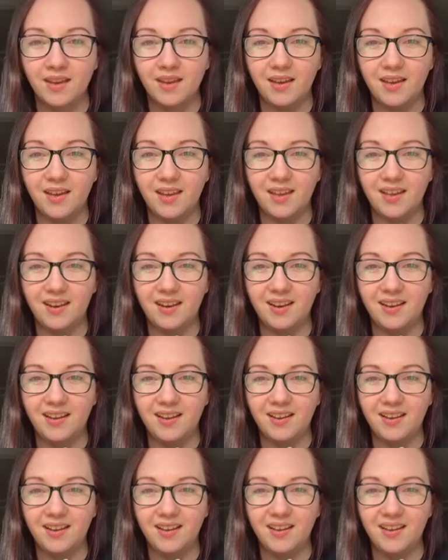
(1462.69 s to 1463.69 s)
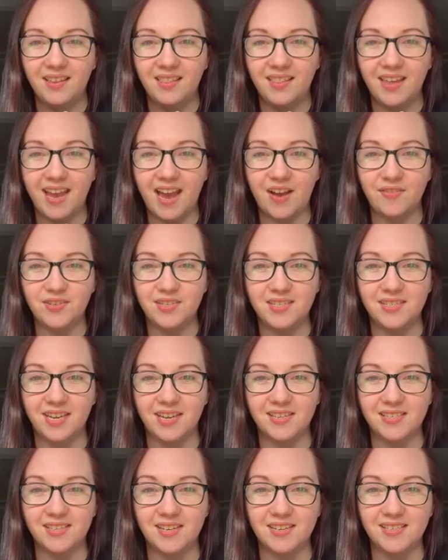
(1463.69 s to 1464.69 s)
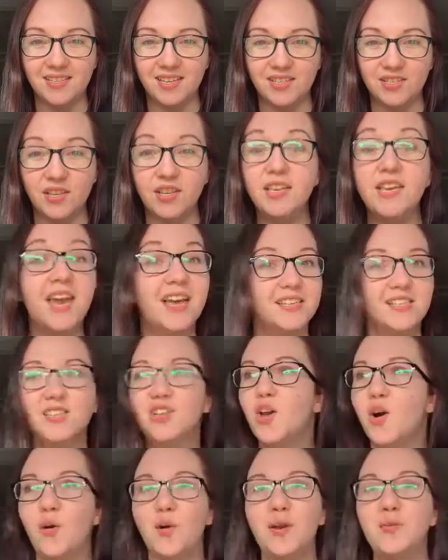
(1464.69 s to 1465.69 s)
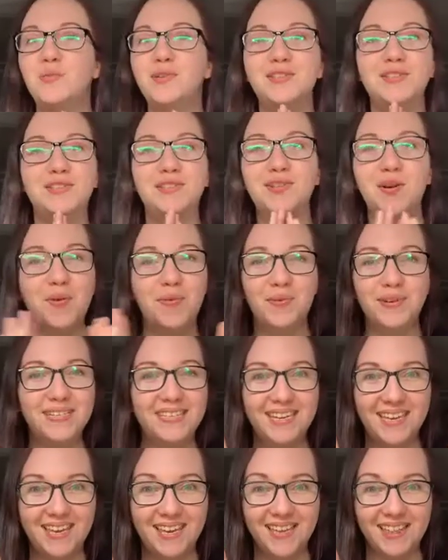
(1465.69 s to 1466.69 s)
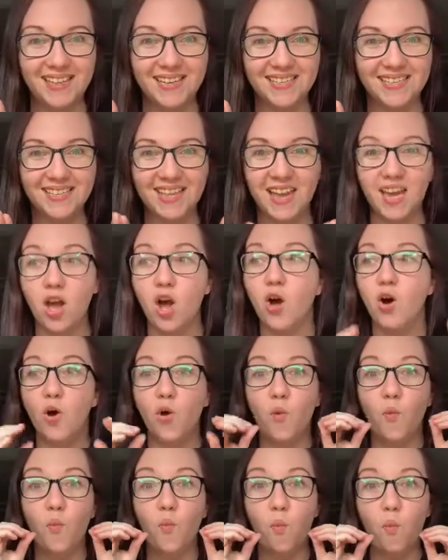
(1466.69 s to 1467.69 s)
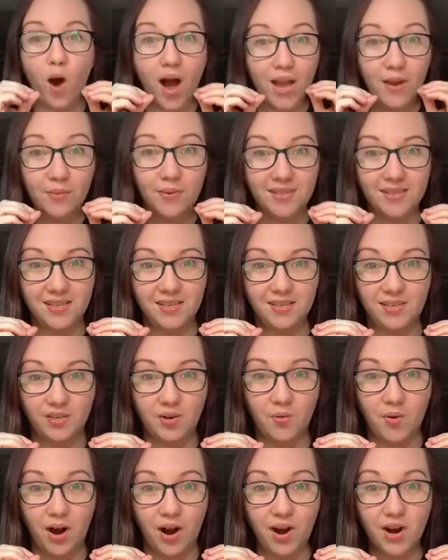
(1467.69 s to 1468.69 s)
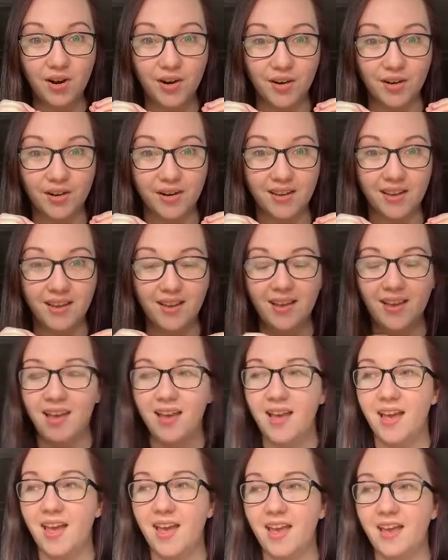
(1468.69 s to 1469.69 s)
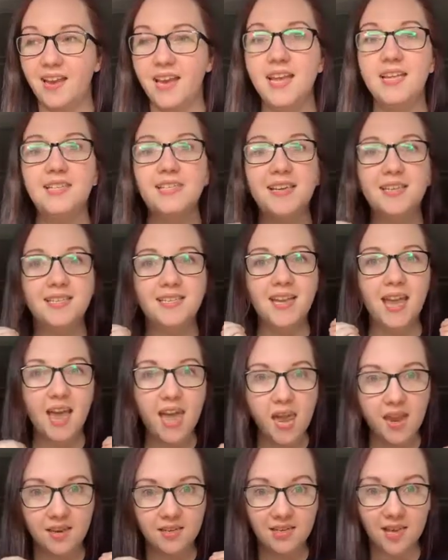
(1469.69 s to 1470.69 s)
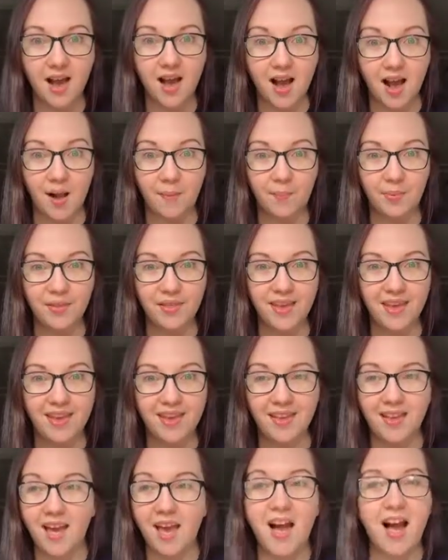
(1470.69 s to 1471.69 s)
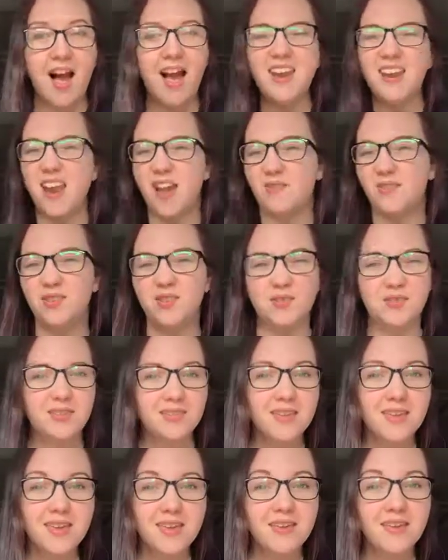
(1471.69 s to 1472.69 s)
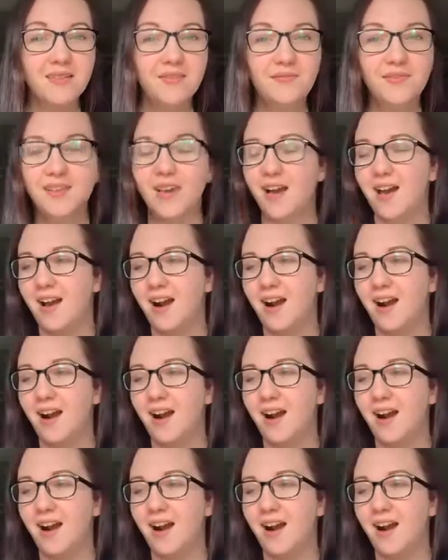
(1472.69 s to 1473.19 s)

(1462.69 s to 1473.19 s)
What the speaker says: And they have to test us. It was so ridiculous. Like, why was this so hard? And it's a tank top. Like, I didn't have to do sleeves.